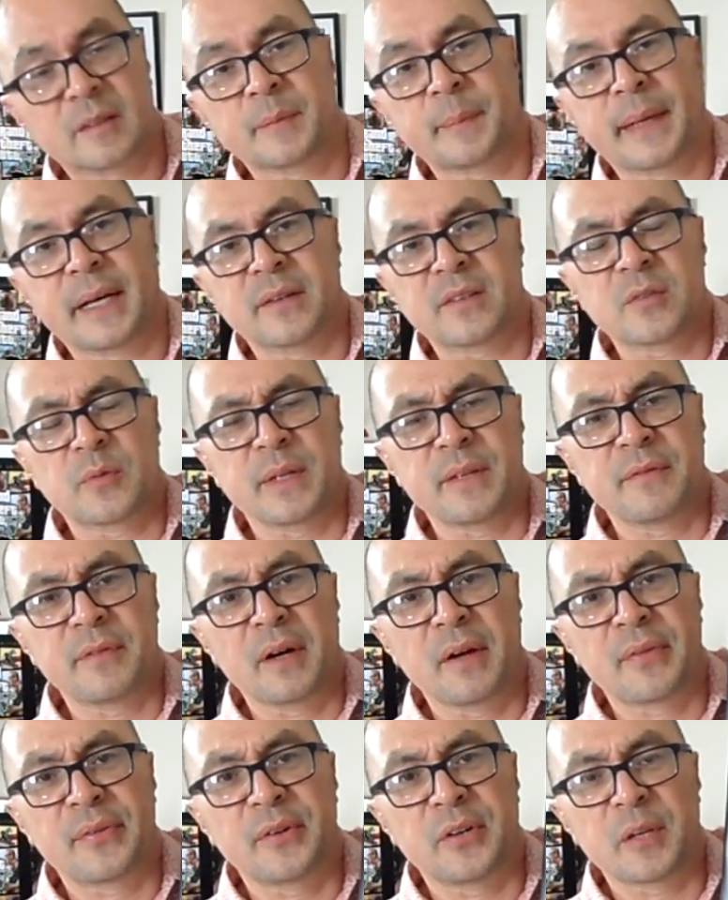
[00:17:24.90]
is about
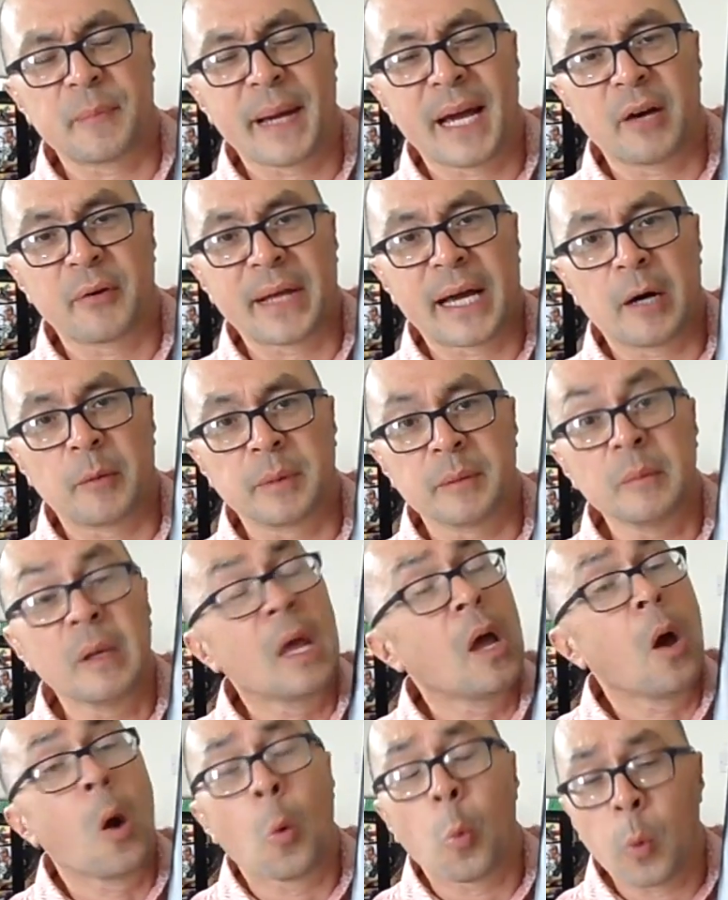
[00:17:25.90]
£25-30 album.
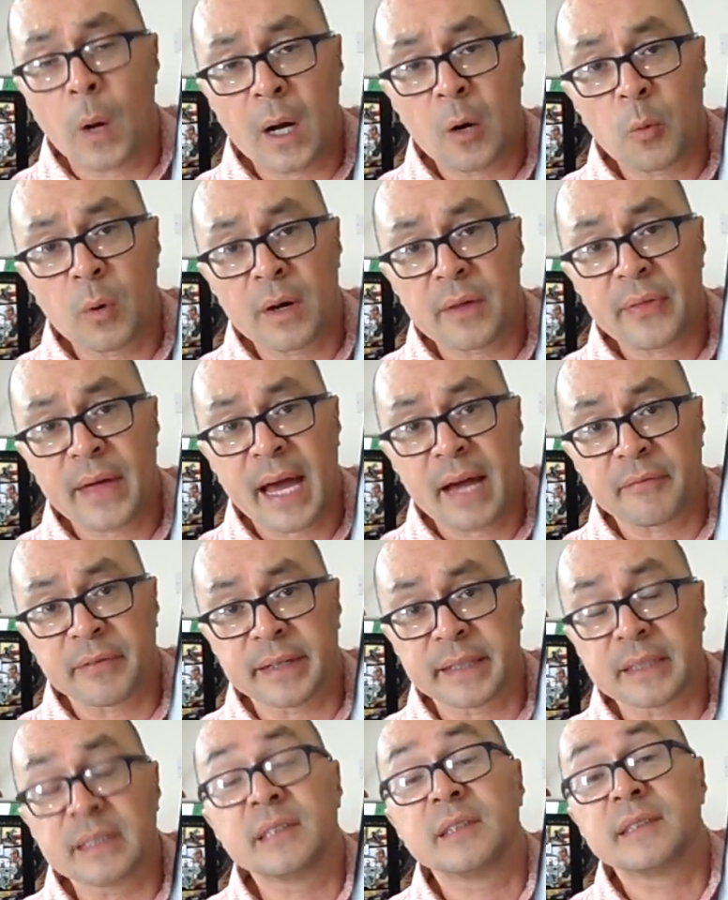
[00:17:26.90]
Well worth
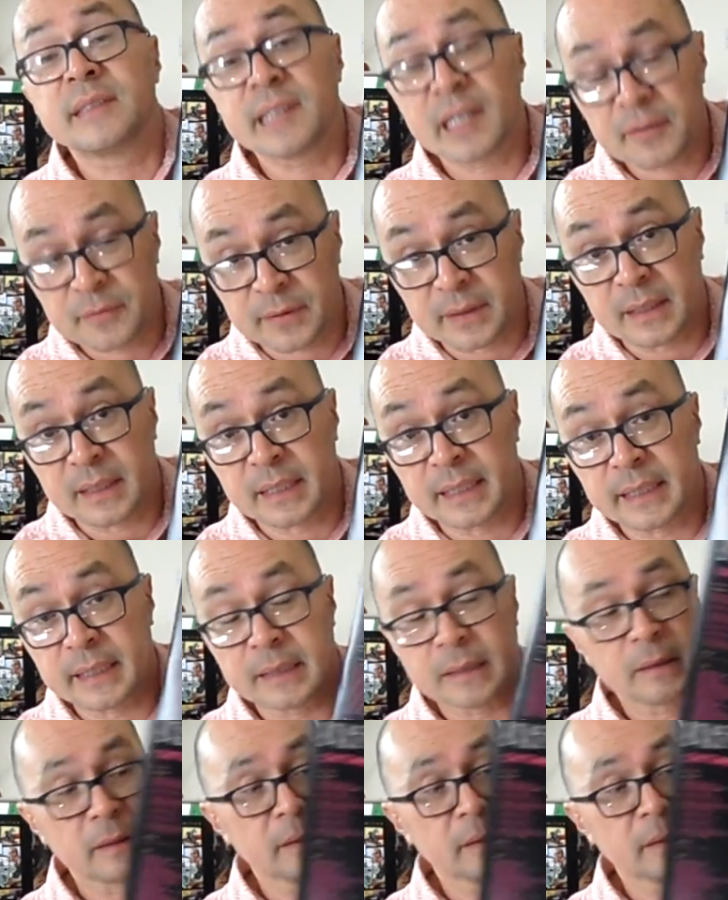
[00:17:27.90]
having, definitely.